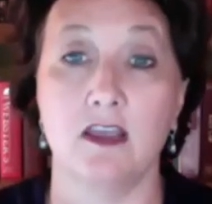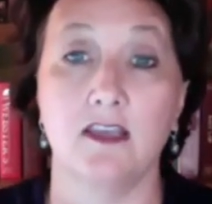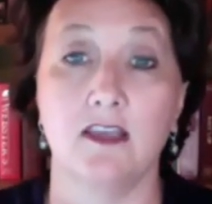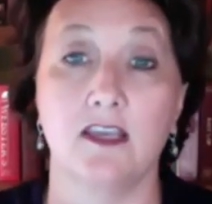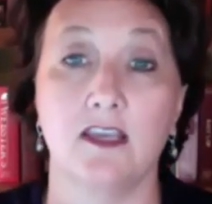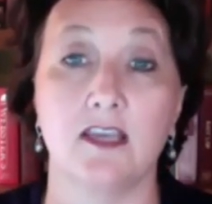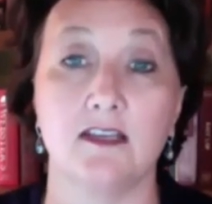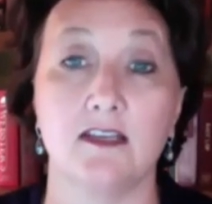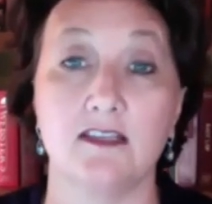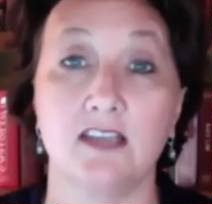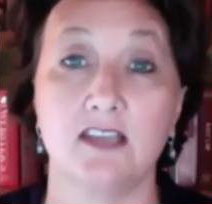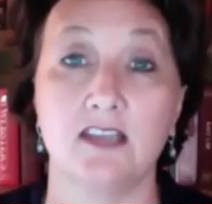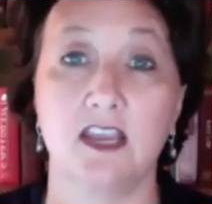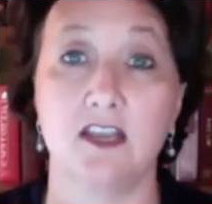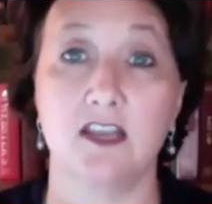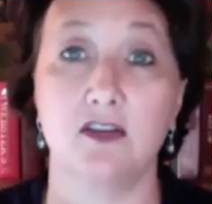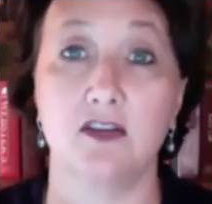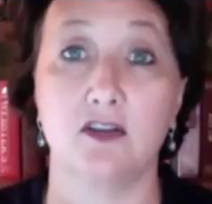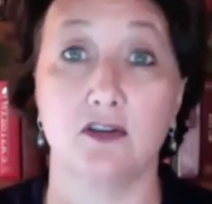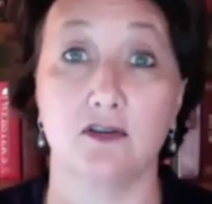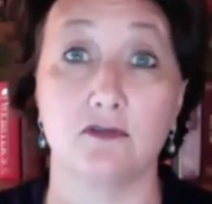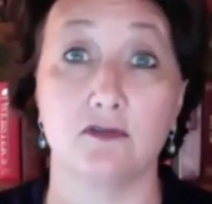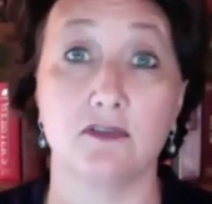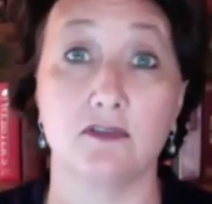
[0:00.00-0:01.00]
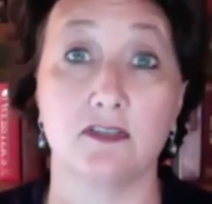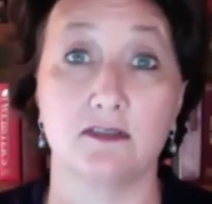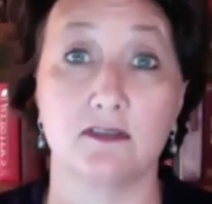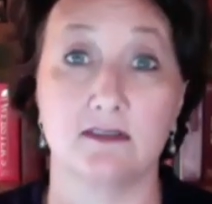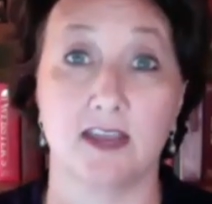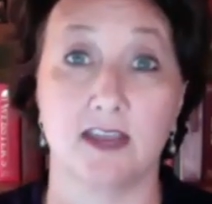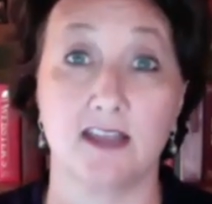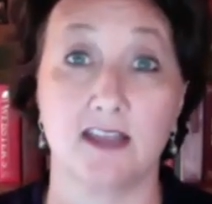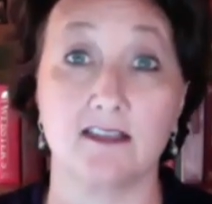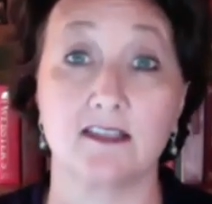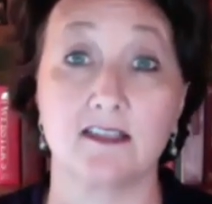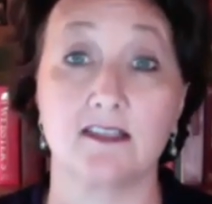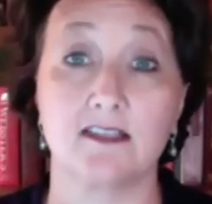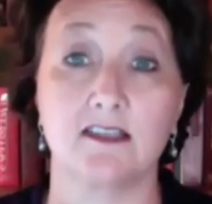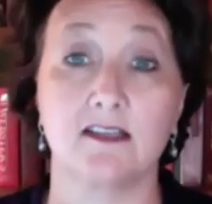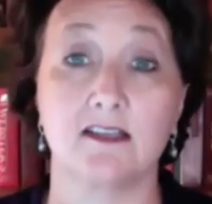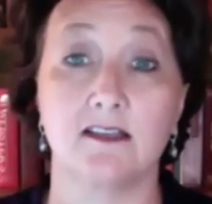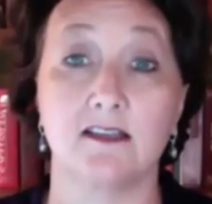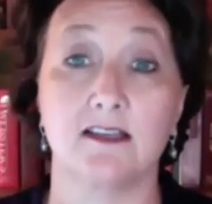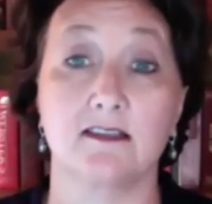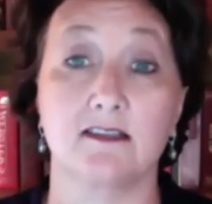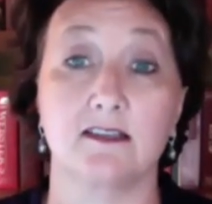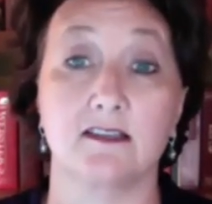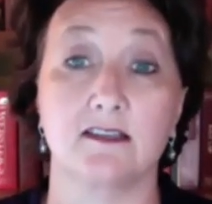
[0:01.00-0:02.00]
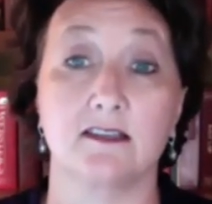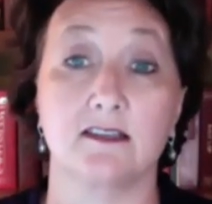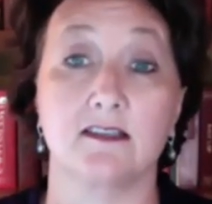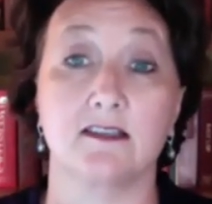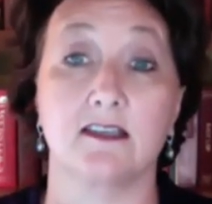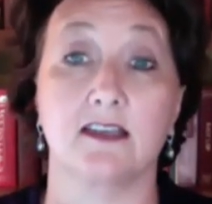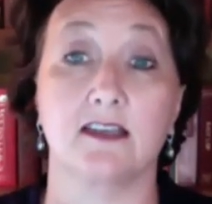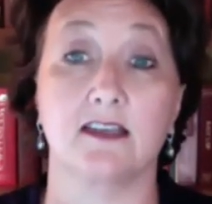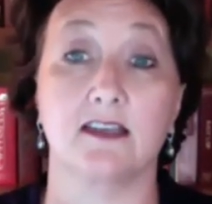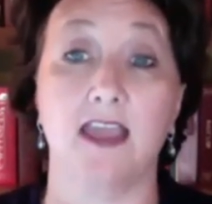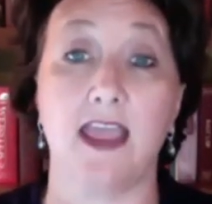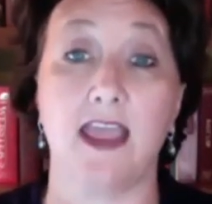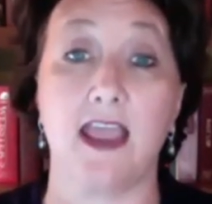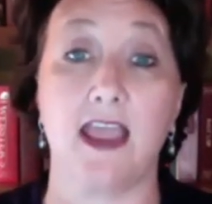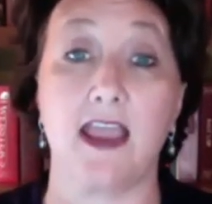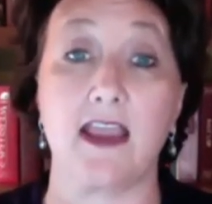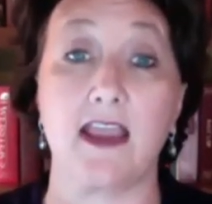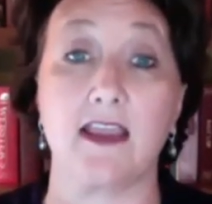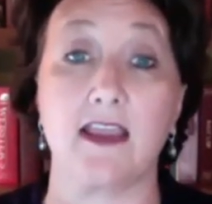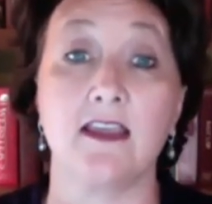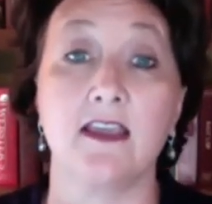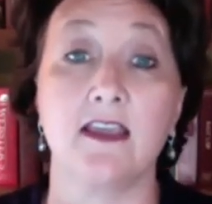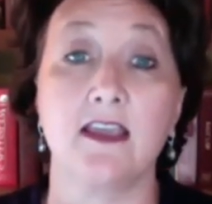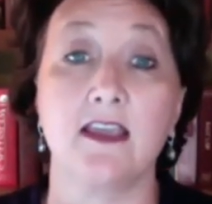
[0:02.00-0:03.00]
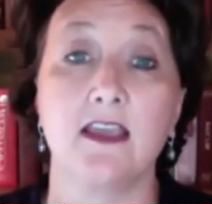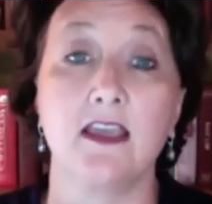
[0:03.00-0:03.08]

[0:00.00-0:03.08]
continues and still exists today,